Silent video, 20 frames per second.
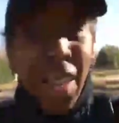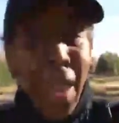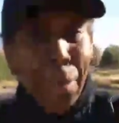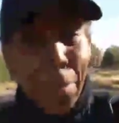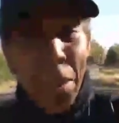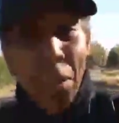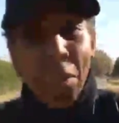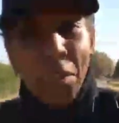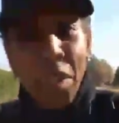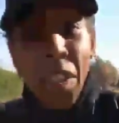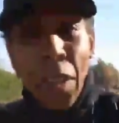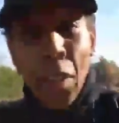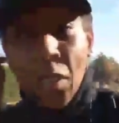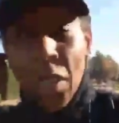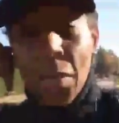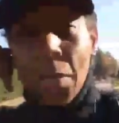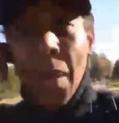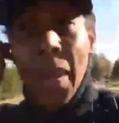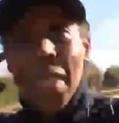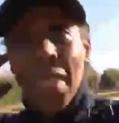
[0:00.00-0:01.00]
snap your
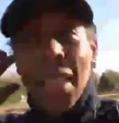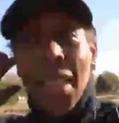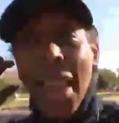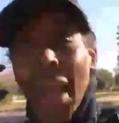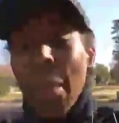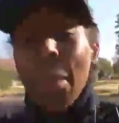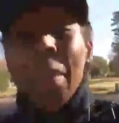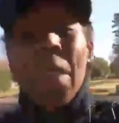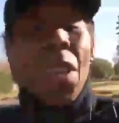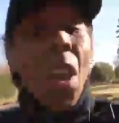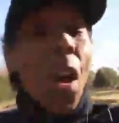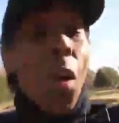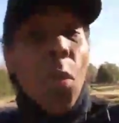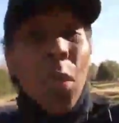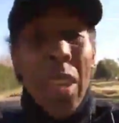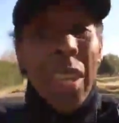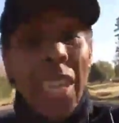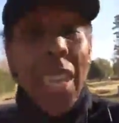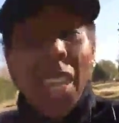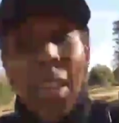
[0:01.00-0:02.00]
fingers and make that happen. Y'all,
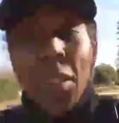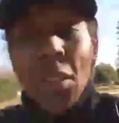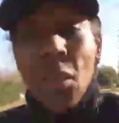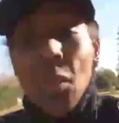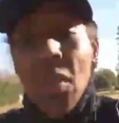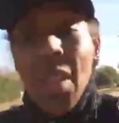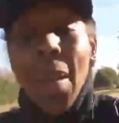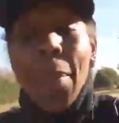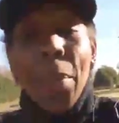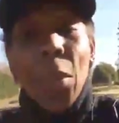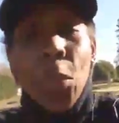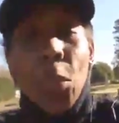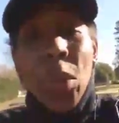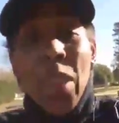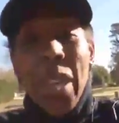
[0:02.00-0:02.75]
we can't do that, but